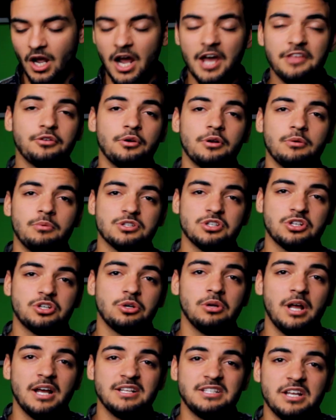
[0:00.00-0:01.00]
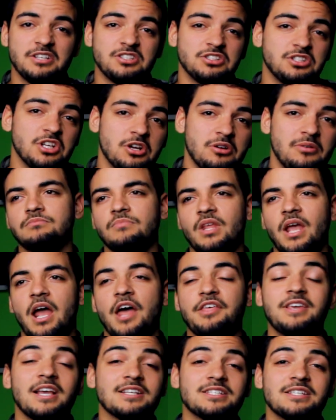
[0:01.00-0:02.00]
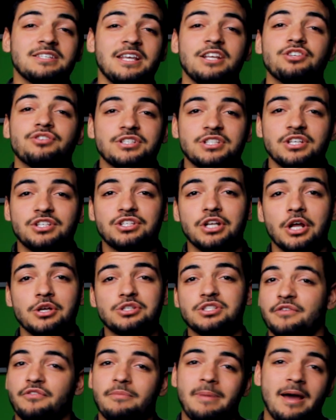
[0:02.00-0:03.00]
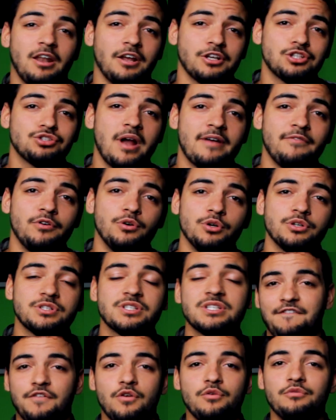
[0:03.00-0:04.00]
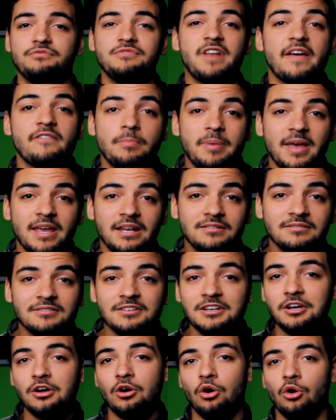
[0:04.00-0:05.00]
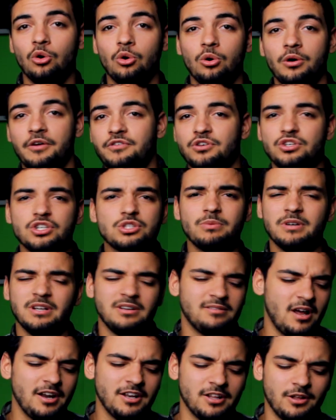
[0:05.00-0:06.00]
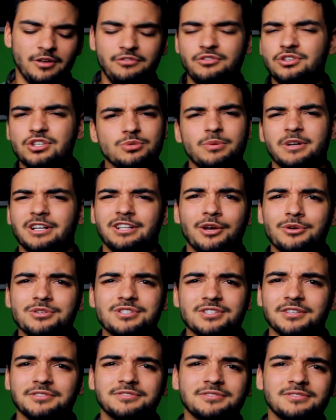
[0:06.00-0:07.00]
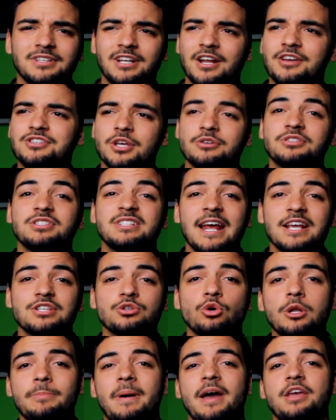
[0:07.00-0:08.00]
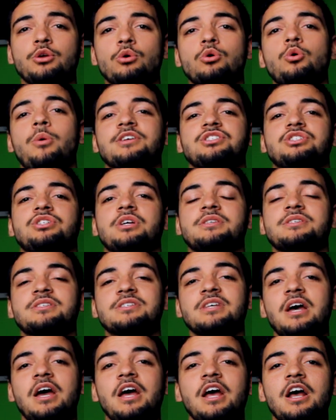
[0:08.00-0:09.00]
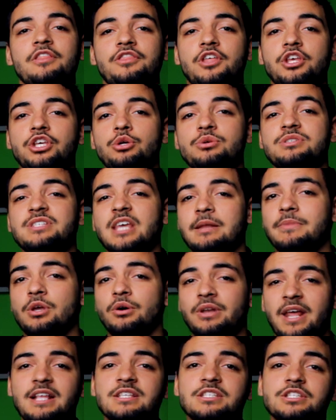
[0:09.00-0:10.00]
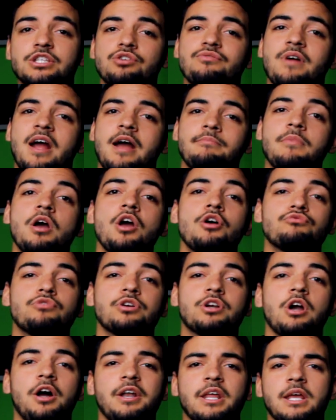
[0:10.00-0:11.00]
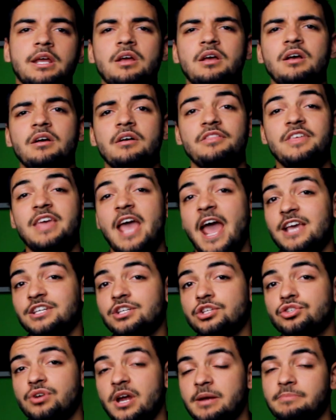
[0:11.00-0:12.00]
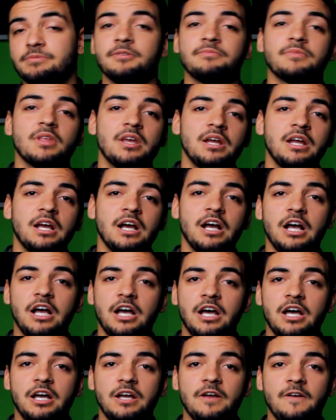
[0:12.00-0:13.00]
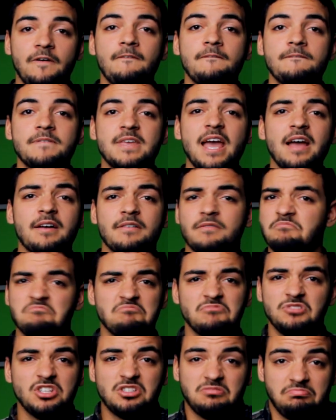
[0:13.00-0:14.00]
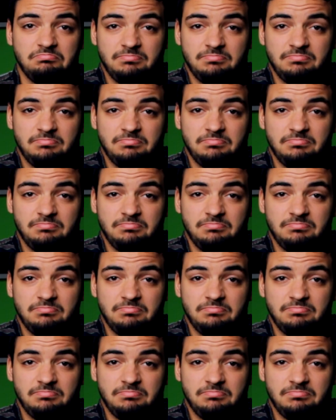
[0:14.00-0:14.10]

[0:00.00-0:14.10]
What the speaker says: I thought it was a cool idea to do. I guess it's interesting to know stuff about like travels, if you've never been, or if you just want to, I don't know, if you just want to know stuff. You know, so today's all about your questions that you sent me on Instagram regarding the Asia trip. Yeah, just,